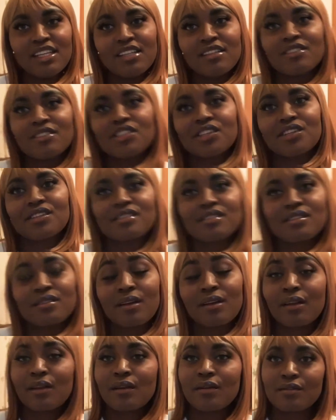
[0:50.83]
just to
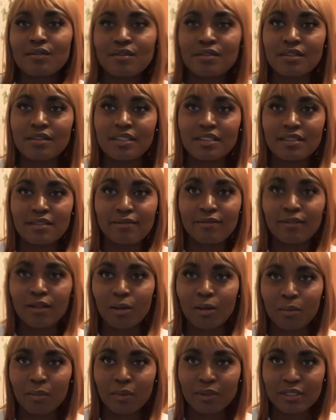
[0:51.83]
close this
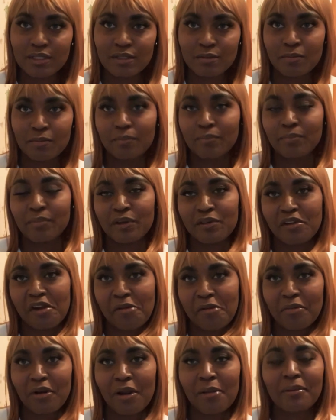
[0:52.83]
Vlogmas
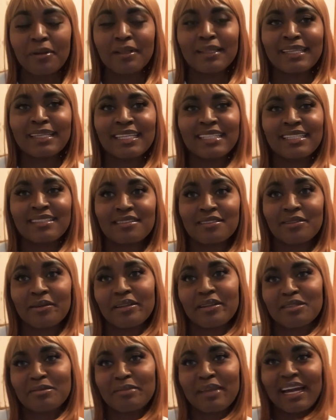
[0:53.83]
period properly. This is going
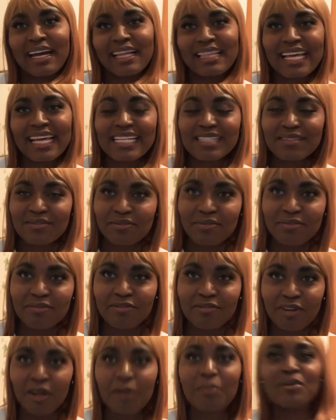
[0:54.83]
to be our last
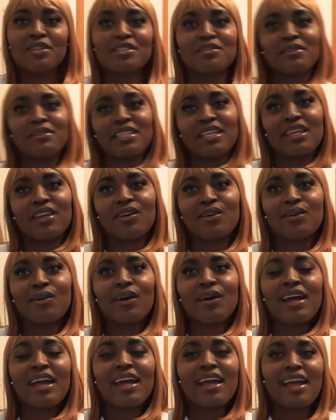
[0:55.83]
Vlogmas video,
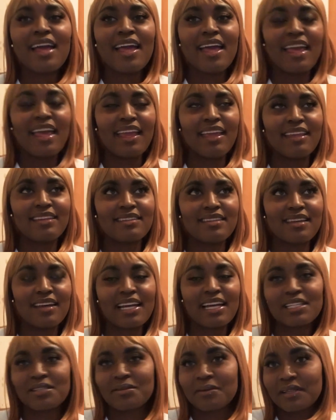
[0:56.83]
and I
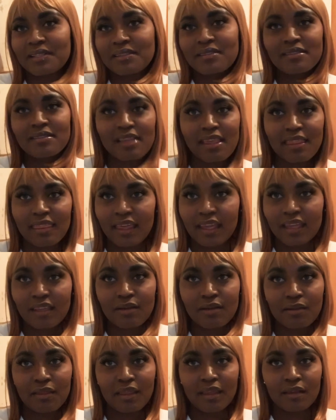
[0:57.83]
just wanted to say thank you
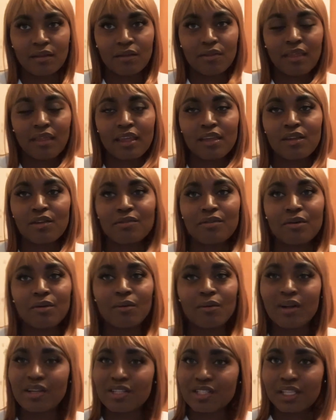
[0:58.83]
for
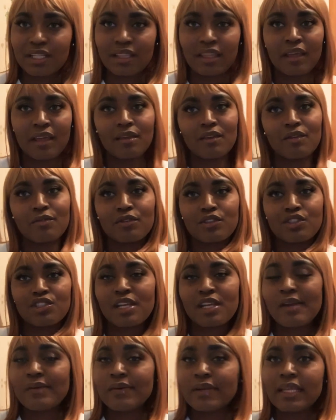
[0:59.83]
watching, thank you for
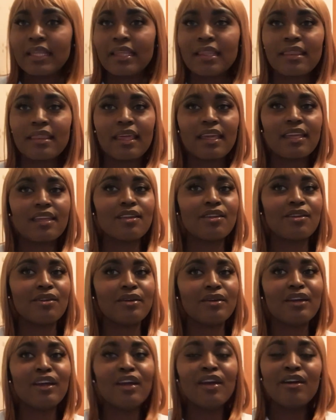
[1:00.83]
sharing, thank
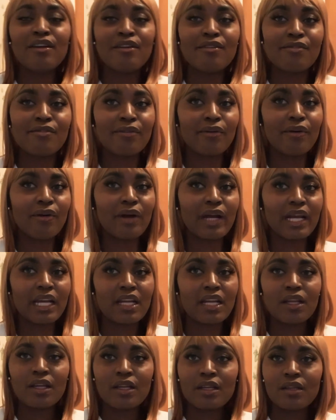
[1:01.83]
you for,
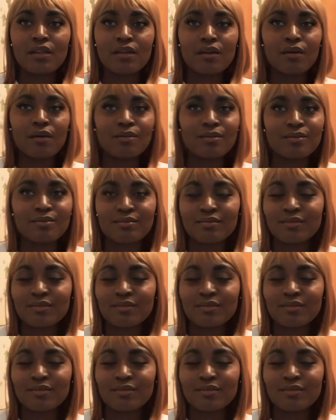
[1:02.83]
you know,